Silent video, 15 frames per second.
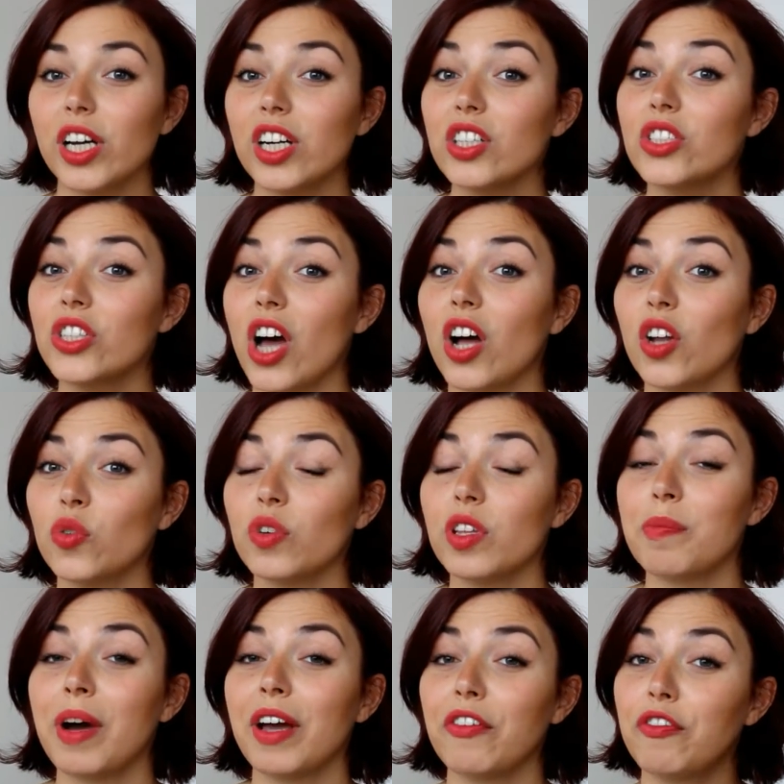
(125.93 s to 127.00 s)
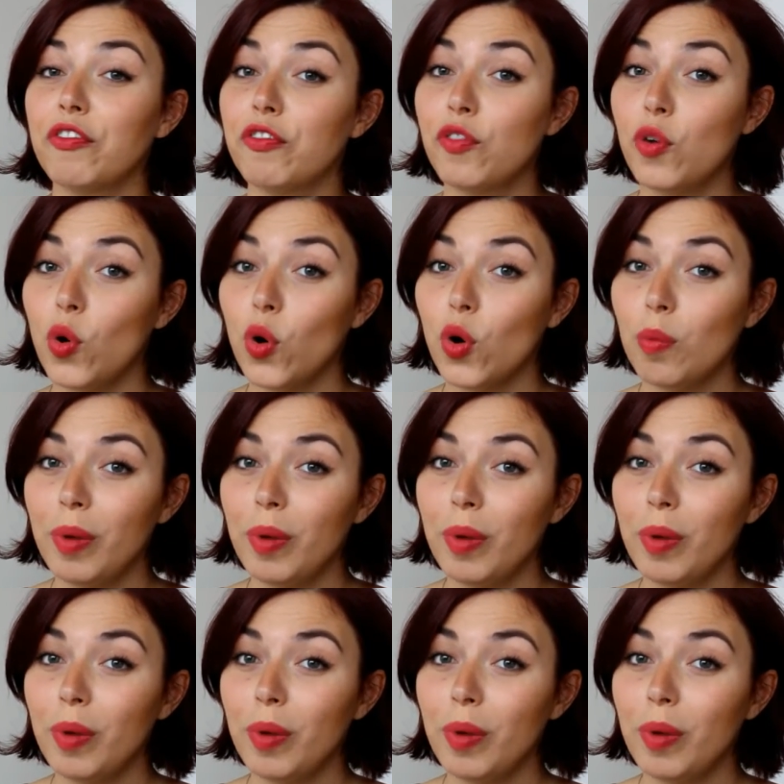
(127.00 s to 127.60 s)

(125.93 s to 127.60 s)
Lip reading: are done with my four